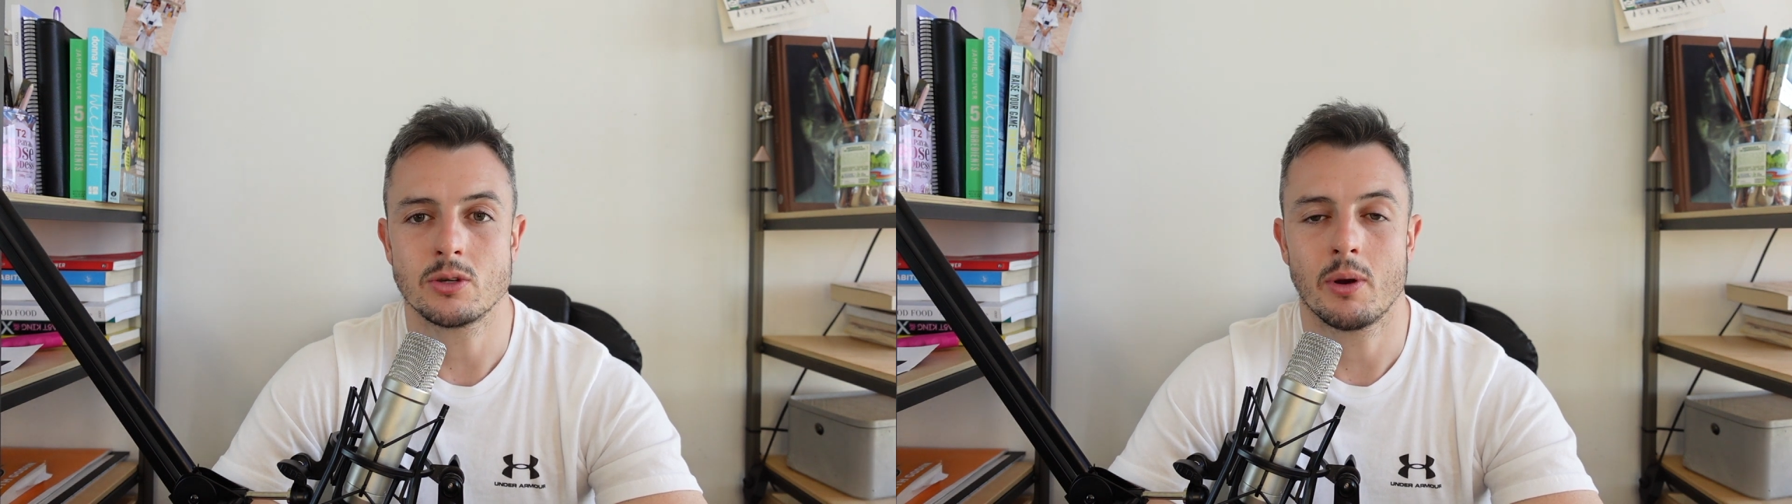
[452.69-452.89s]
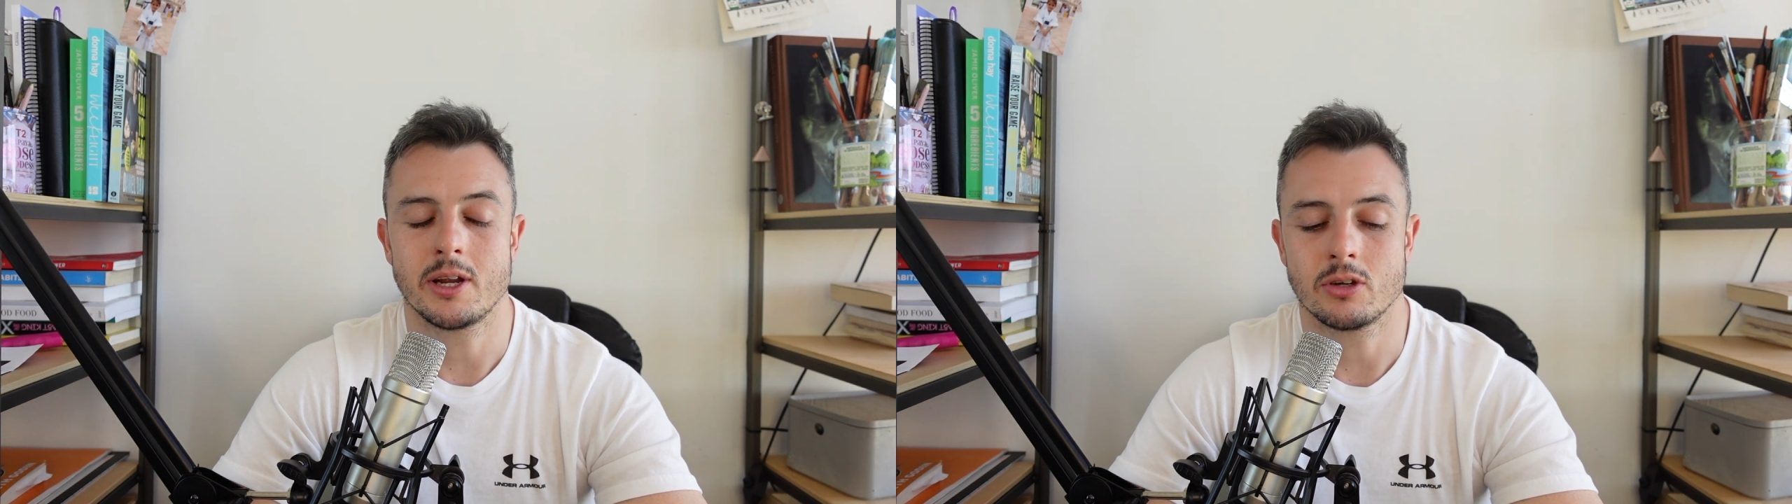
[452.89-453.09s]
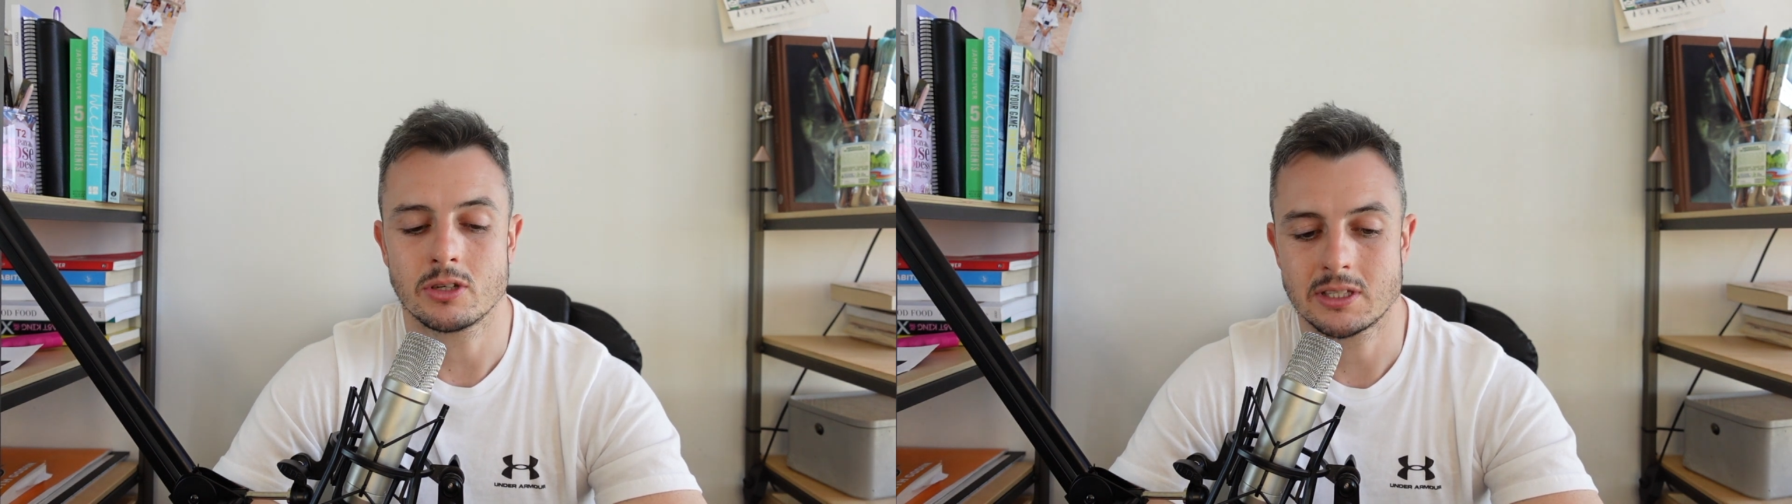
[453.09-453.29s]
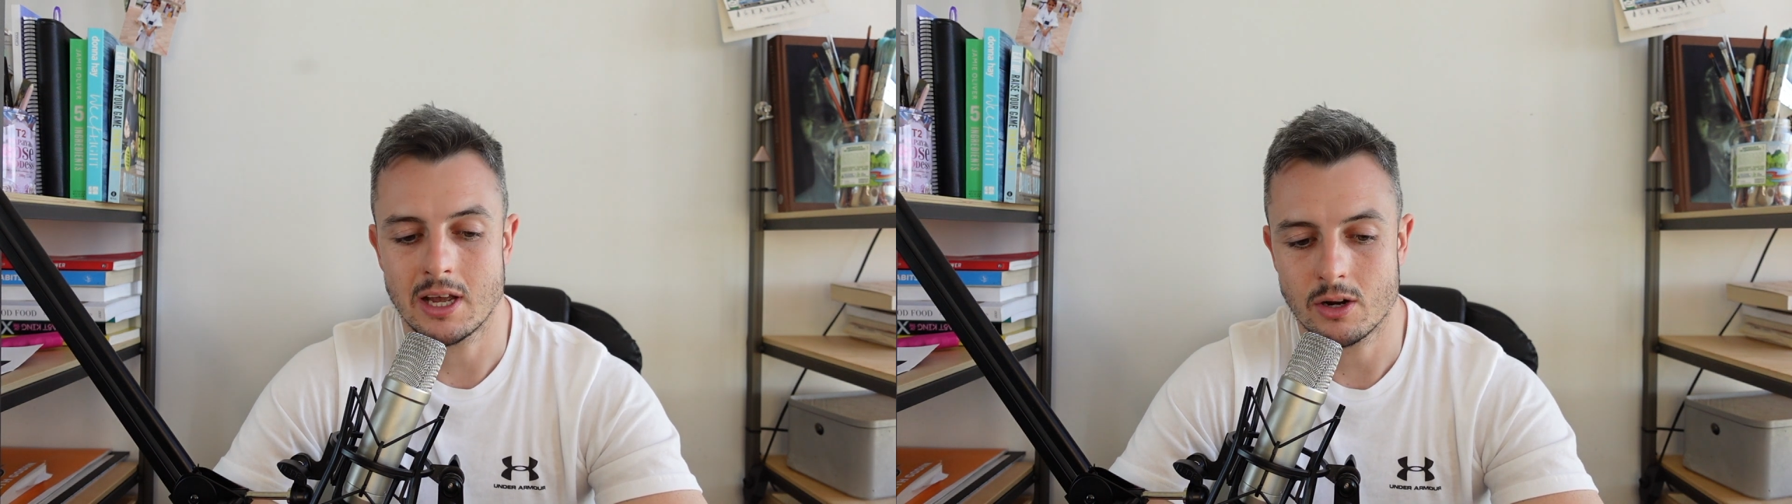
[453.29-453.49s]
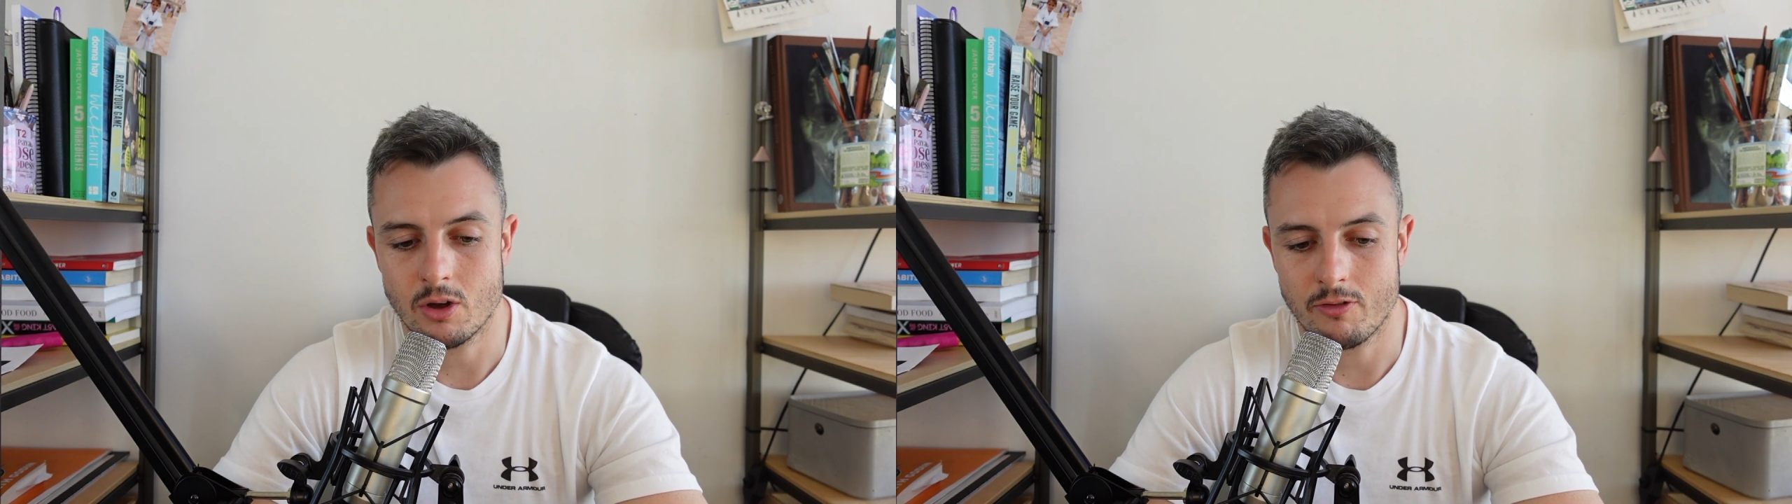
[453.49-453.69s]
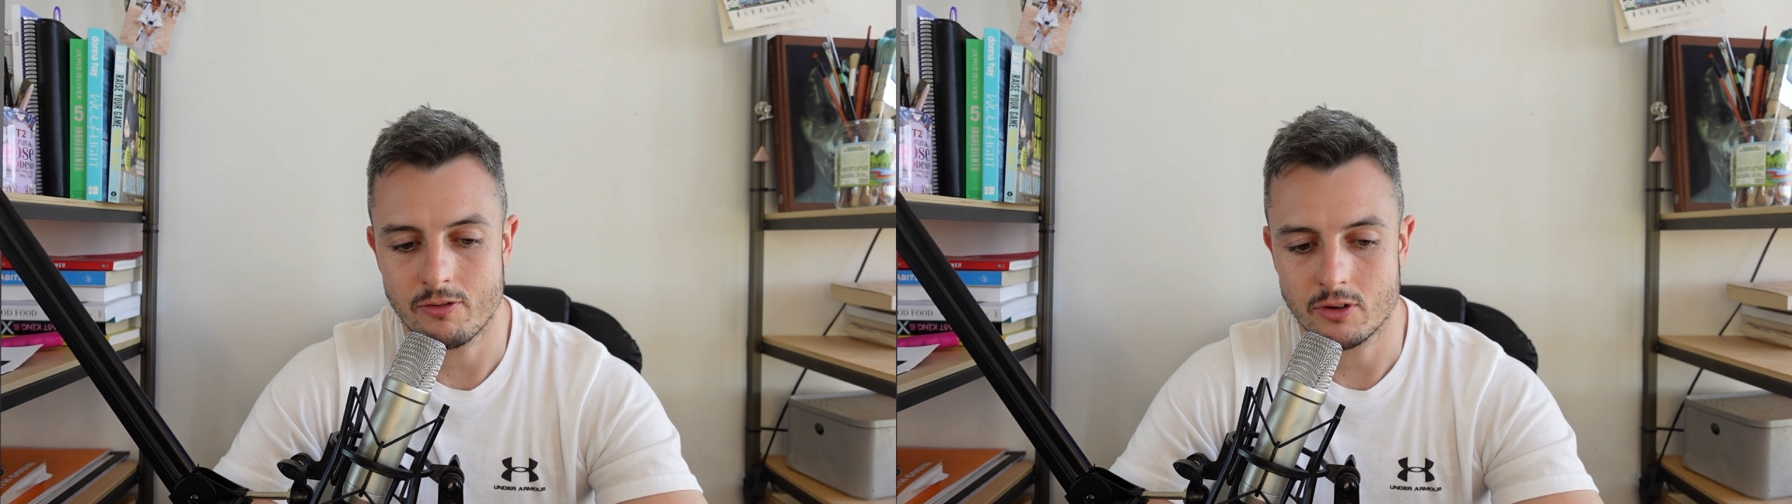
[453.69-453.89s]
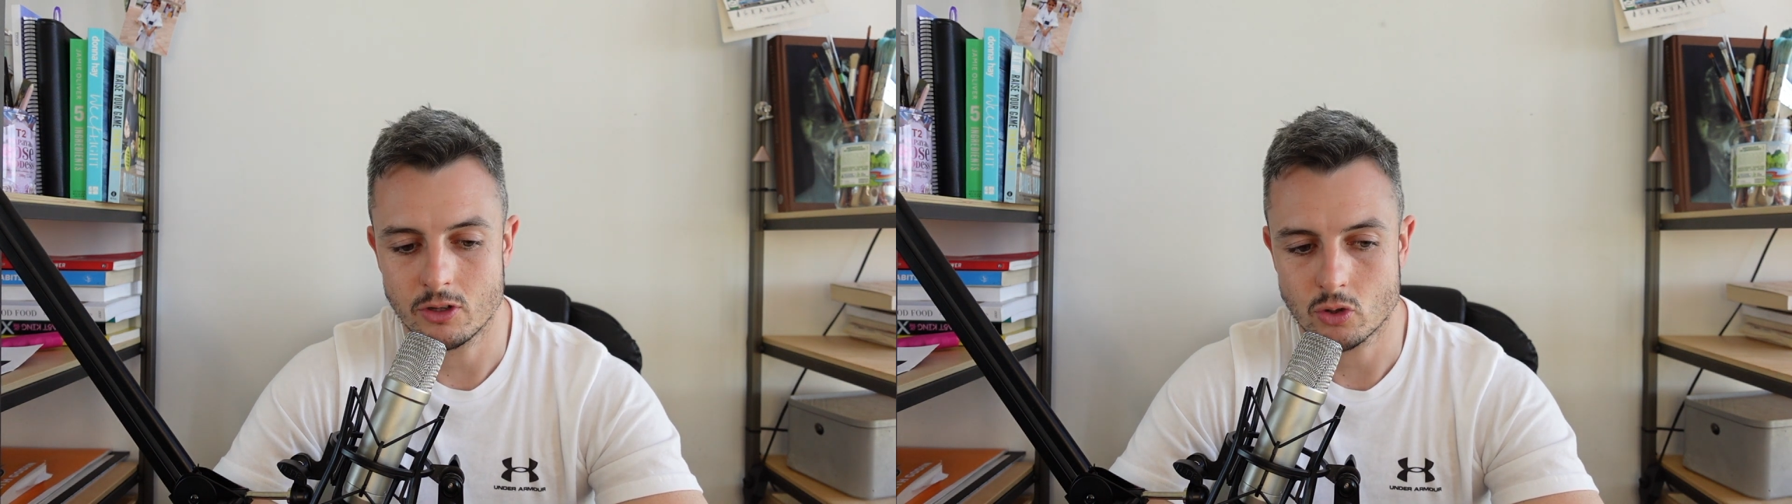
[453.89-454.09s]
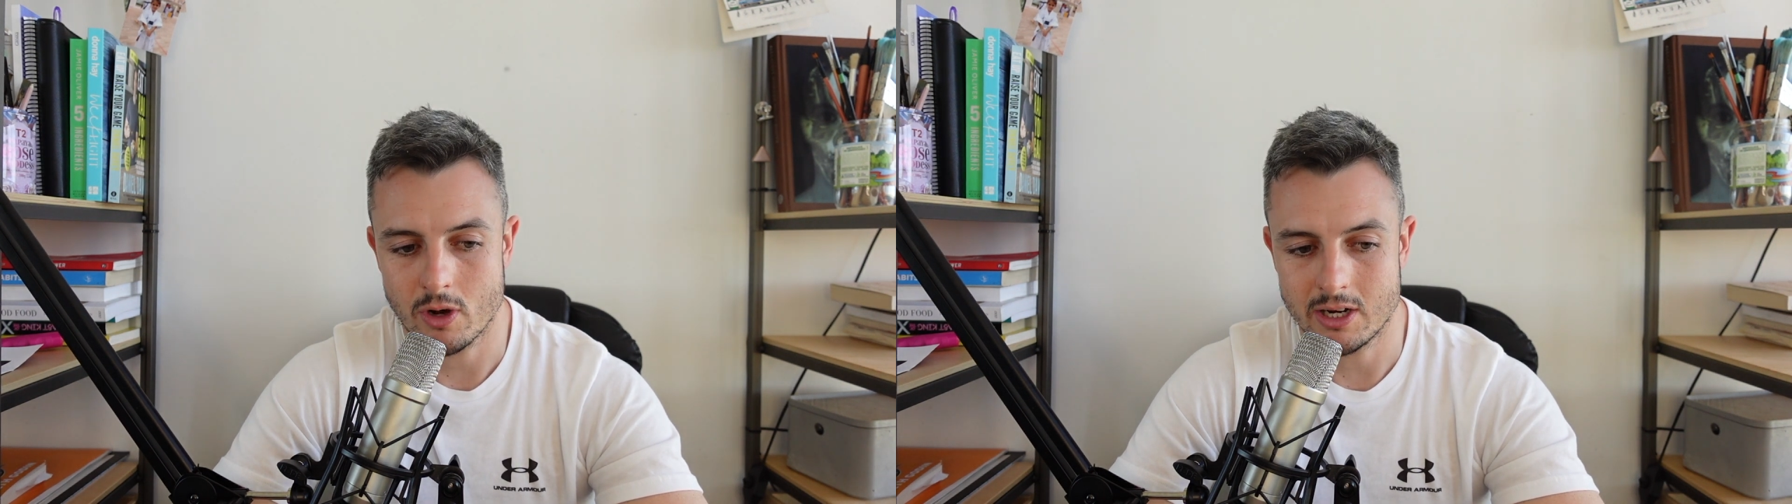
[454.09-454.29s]
or whether you're just starting off
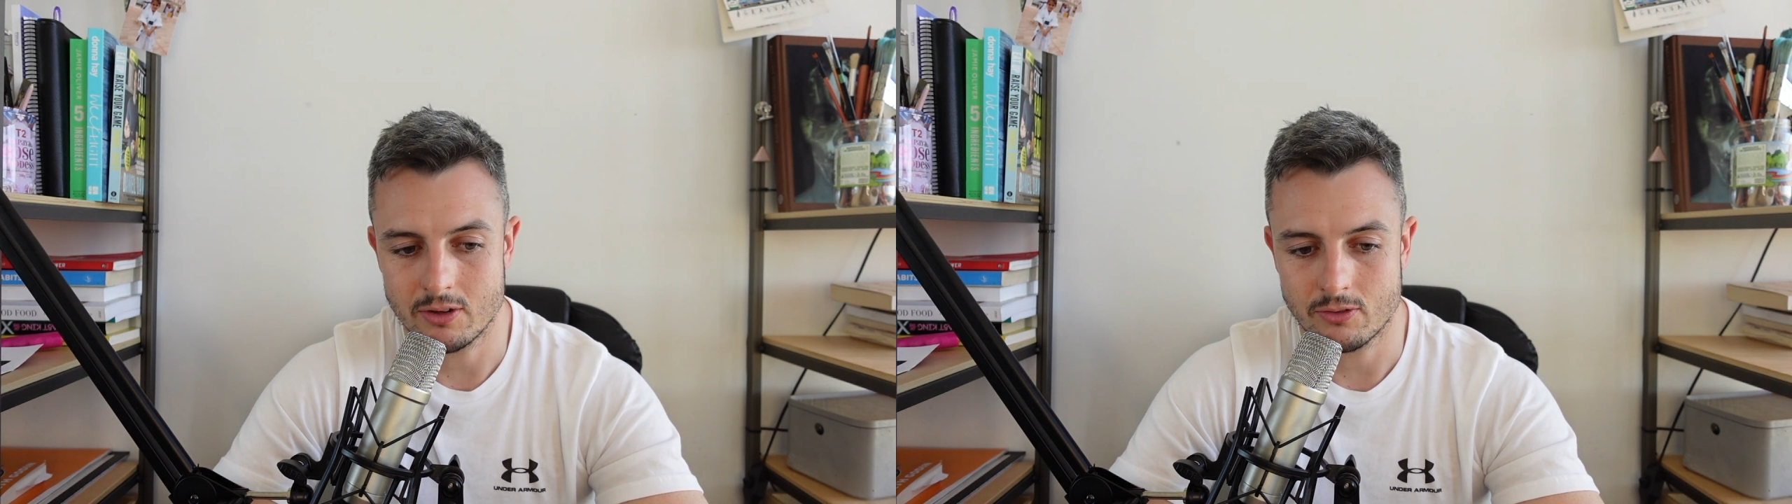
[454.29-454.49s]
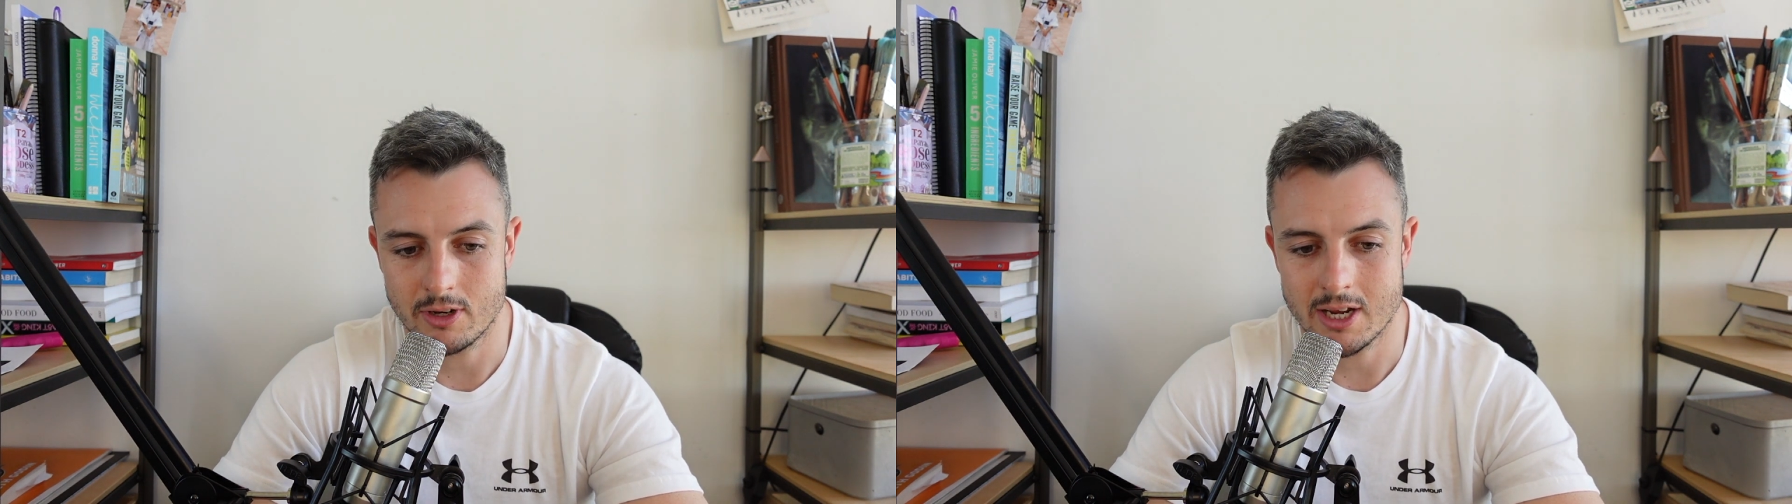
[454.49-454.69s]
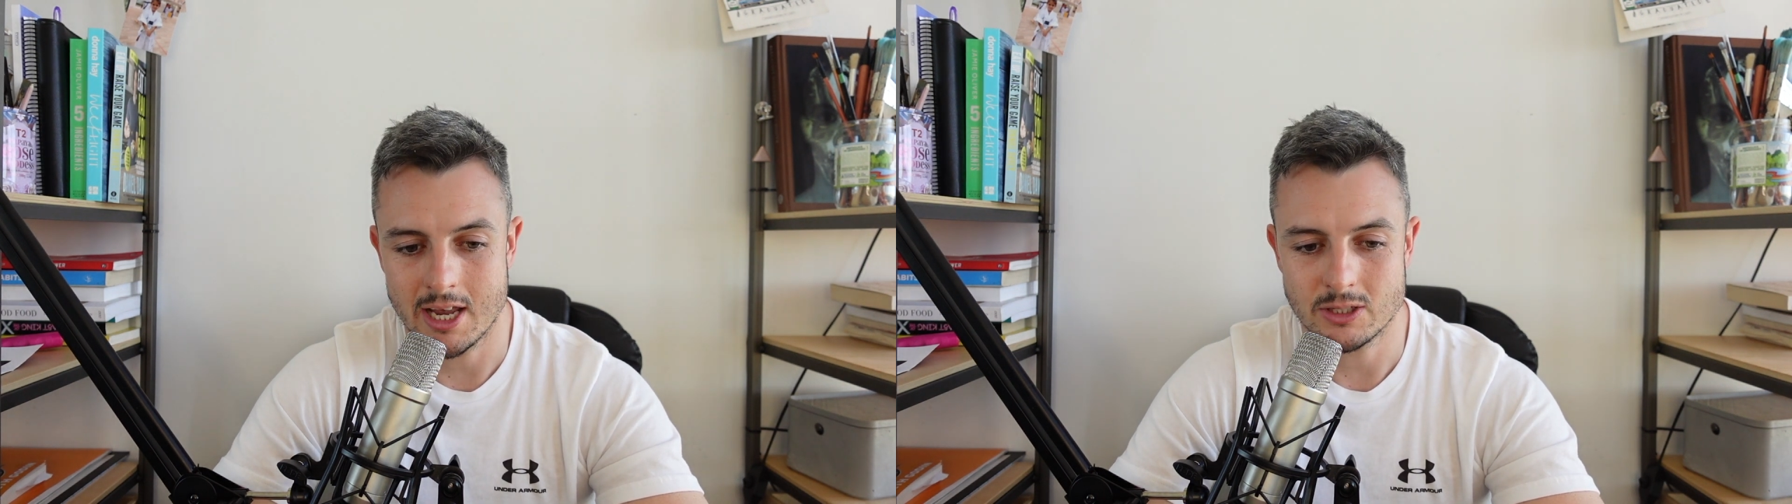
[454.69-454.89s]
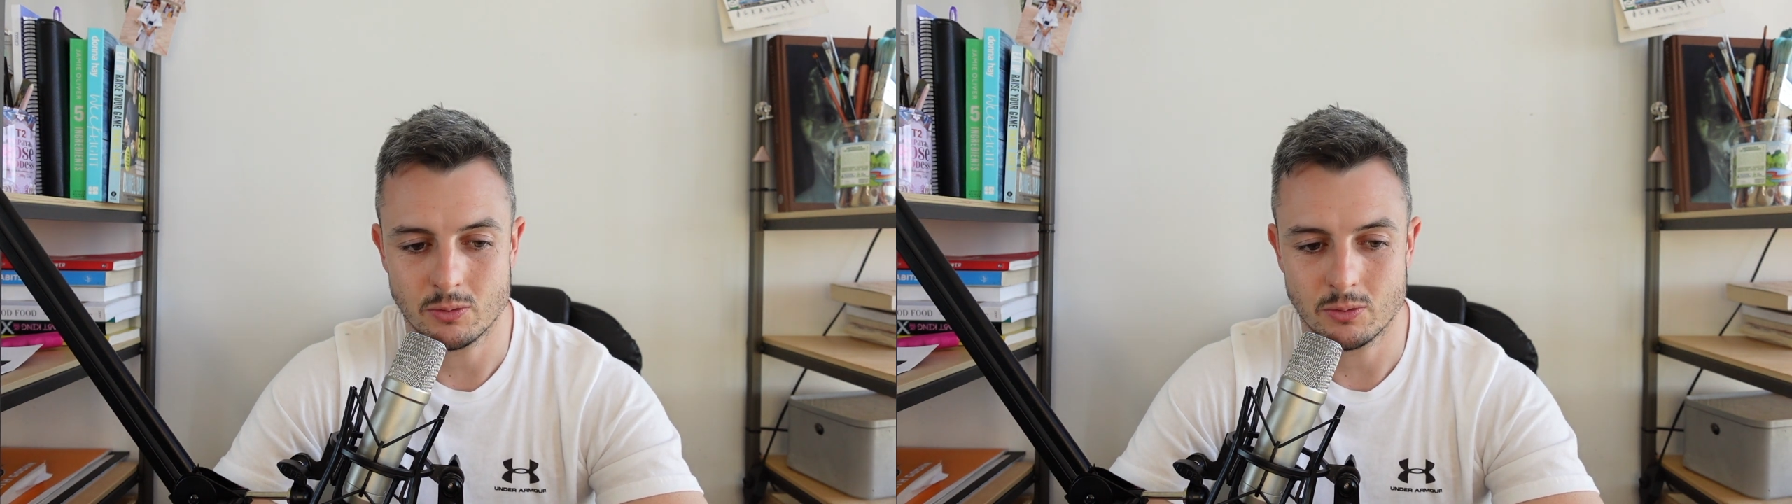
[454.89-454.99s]
training 3 days,